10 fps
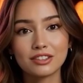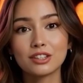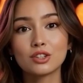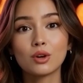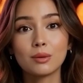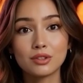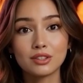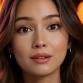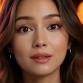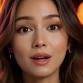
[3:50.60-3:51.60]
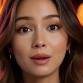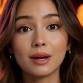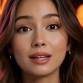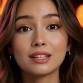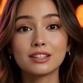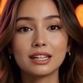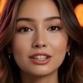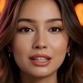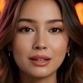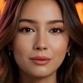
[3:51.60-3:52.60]
is the script. I made this
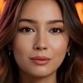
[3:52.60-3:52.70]
easy.